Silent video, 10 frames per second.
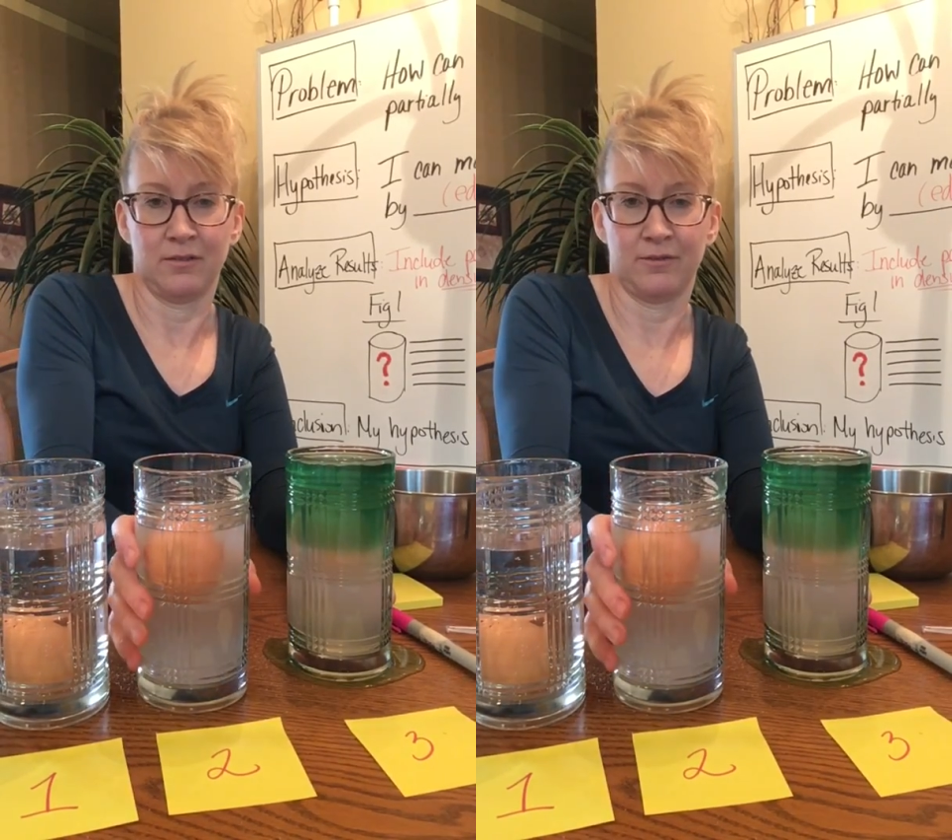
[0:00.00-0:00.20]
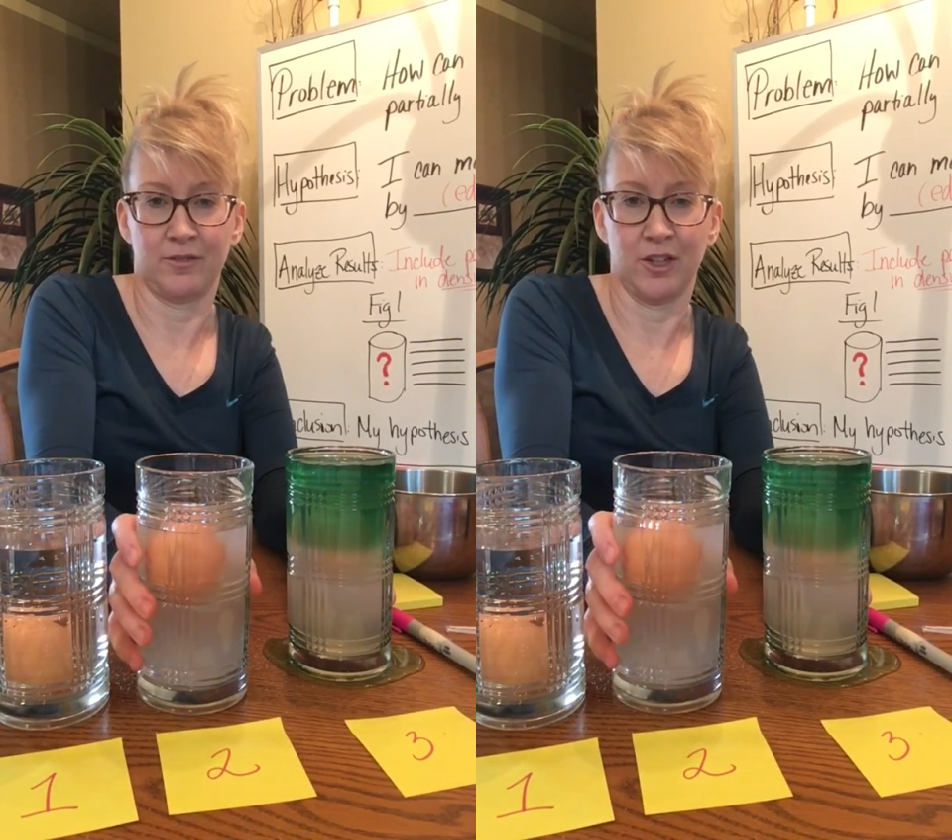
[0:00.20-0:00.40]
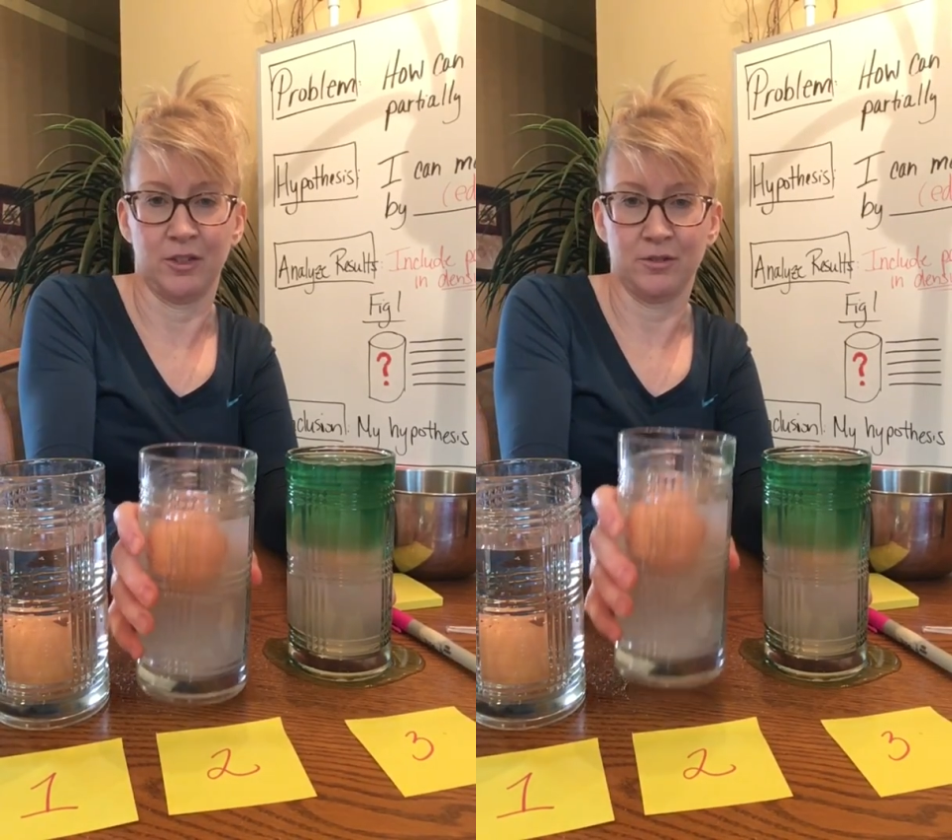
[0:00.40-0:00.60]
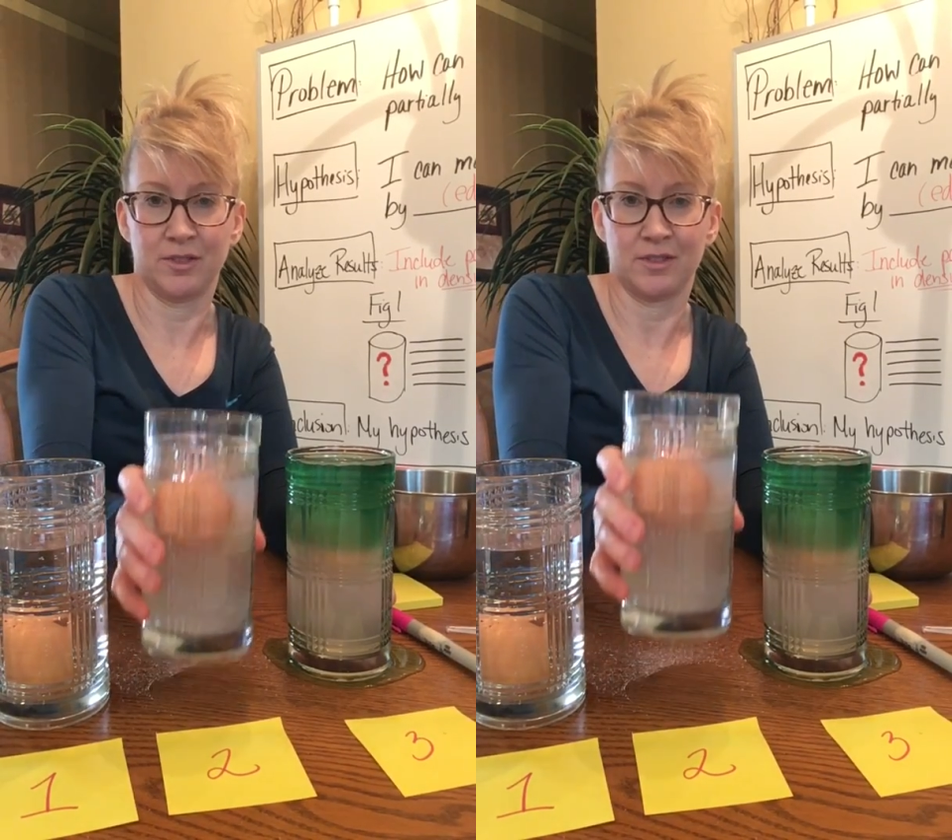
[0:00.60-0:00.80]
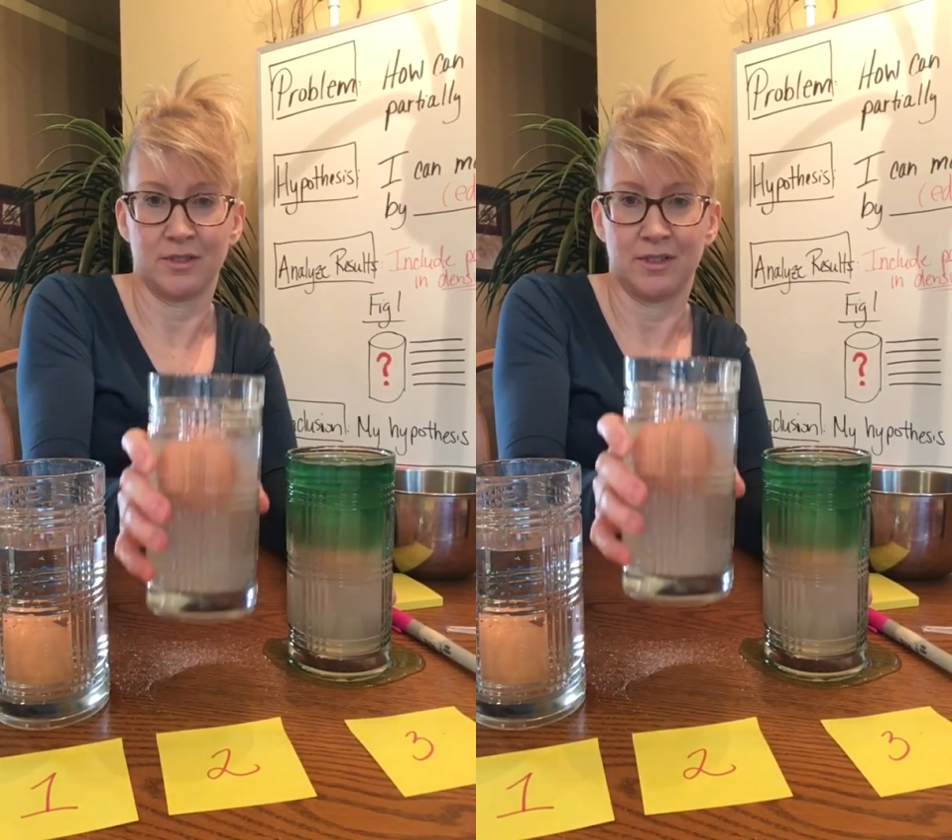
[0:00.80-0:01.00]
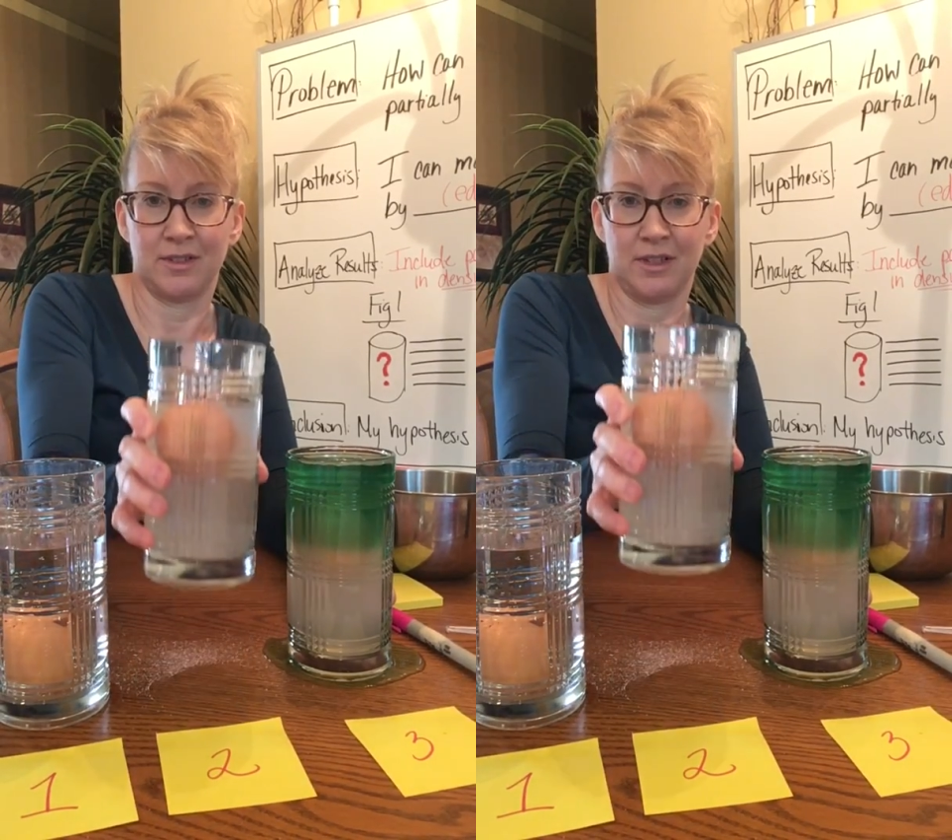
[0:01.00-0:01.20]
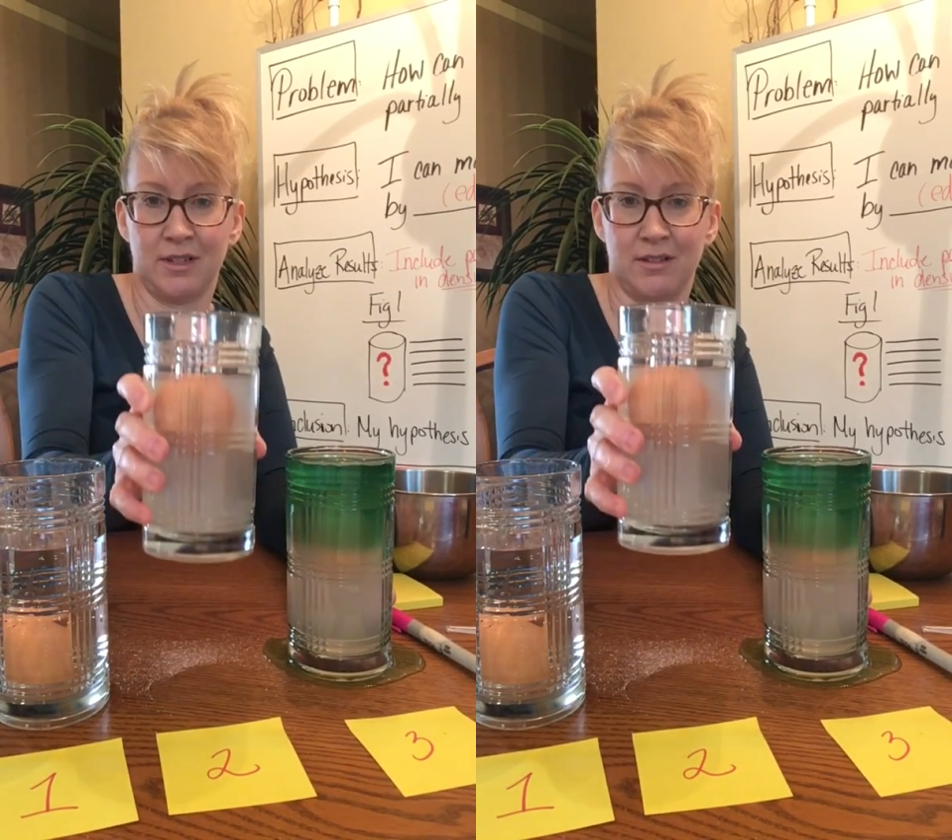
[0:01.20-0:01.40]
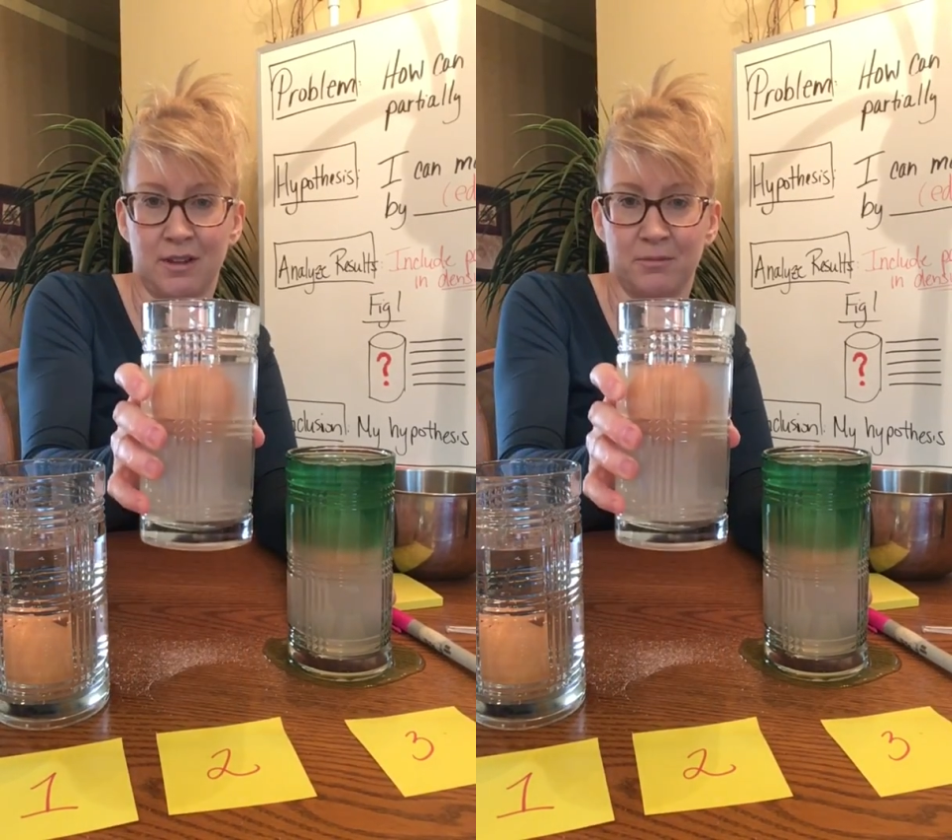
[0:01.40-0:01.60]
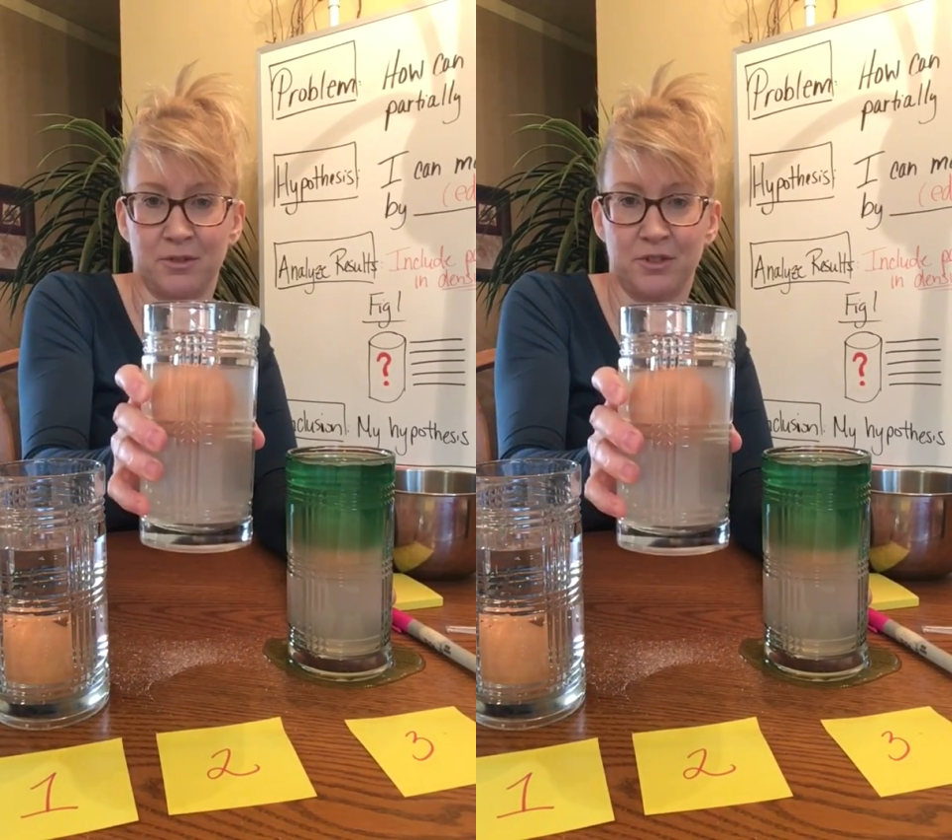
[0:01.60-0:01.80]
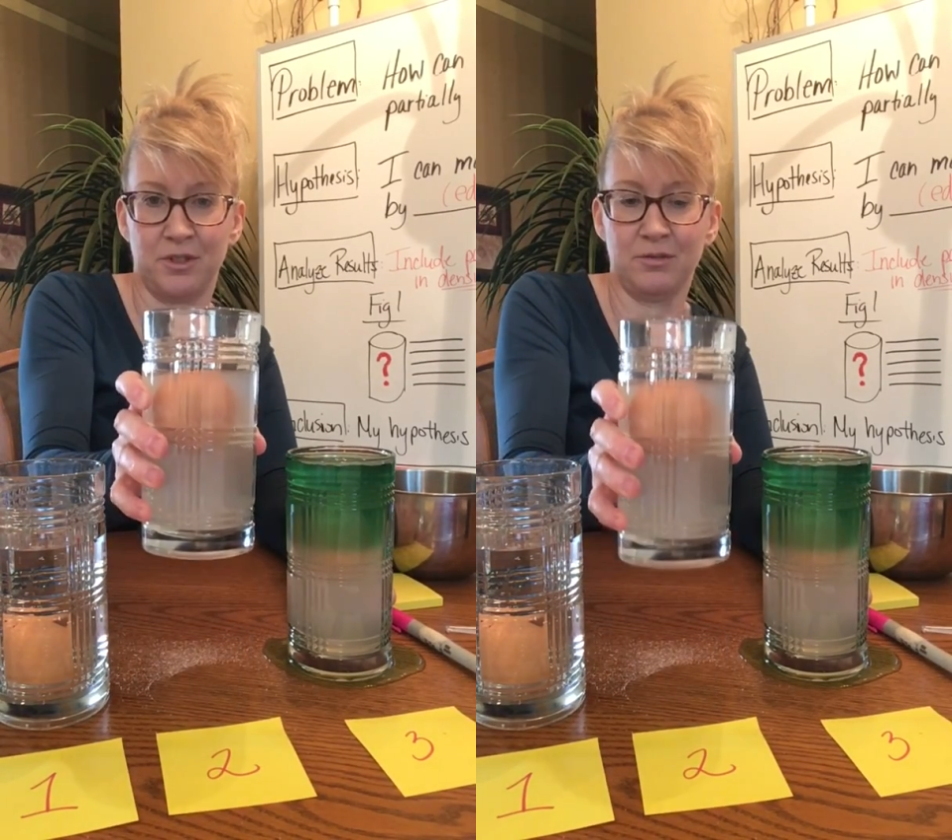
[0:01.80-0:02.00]
float in number
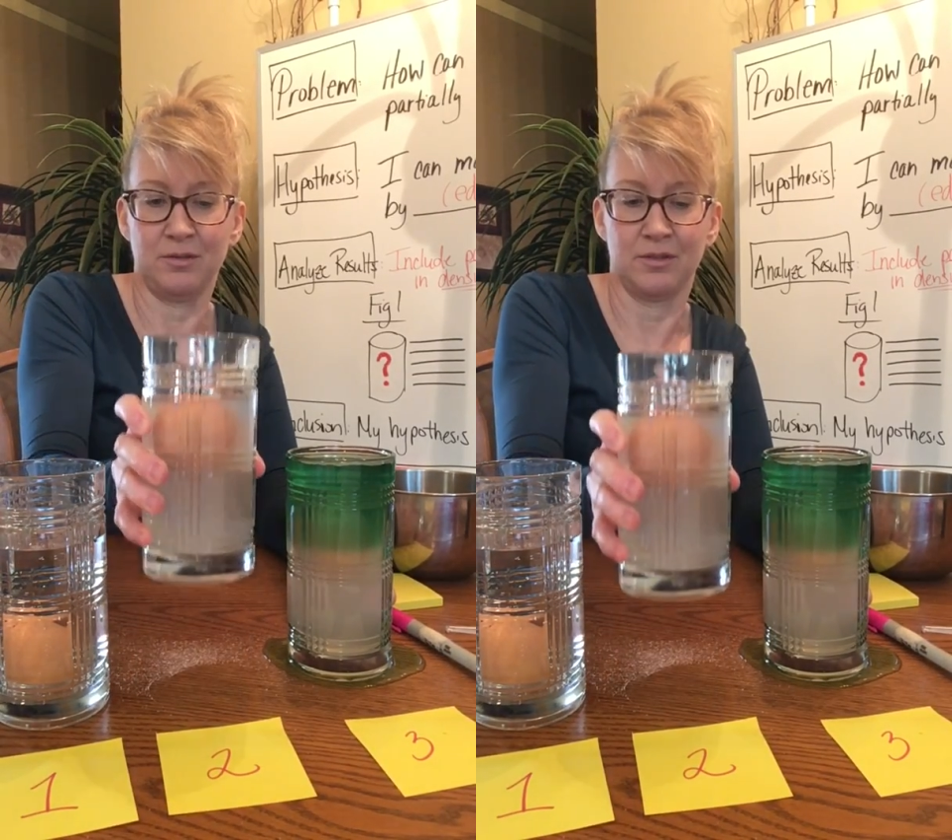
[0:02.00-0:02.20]
2,